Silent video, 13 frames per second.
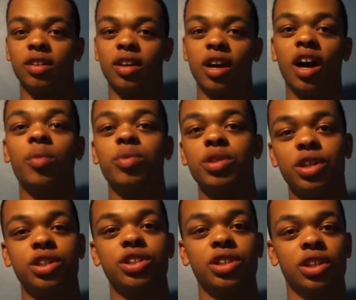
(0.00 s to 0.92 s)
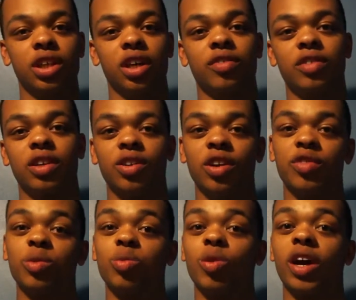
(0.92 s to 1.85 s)
competition lift. You
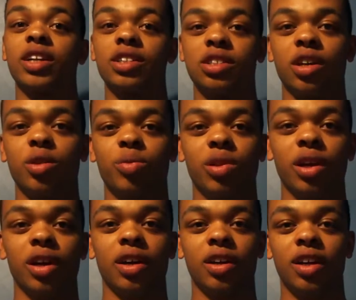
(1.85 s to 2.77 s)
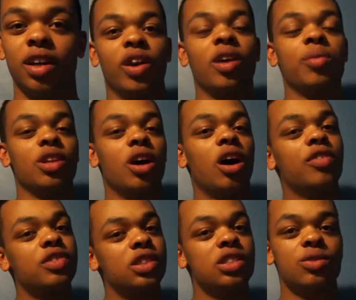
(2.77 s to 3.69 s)
have to practice how you play. When I'm in the
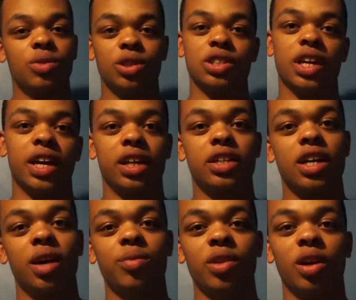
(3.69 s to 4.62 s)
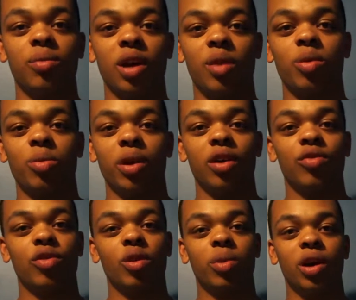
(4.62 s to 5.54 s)
off season, which is any time that I'm not
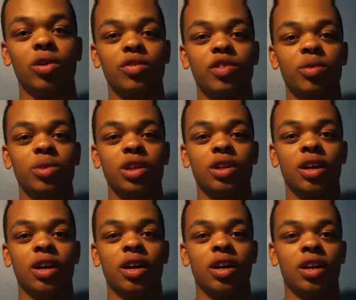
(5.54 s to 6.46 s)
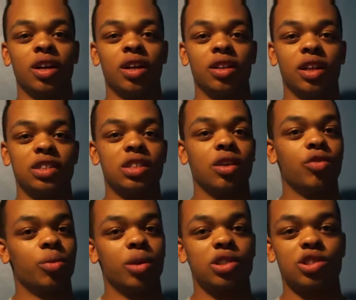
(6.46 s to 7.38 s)
preparing for a powerlifting meet, let's say
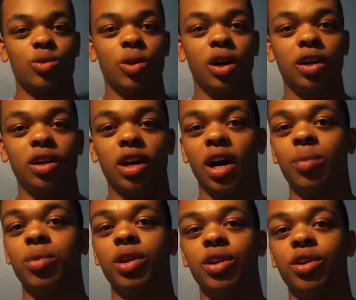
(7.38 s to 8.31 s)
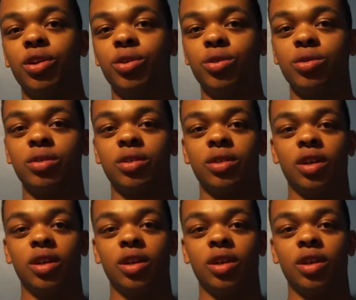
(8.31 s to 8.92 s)
for my squat, I'm gonna do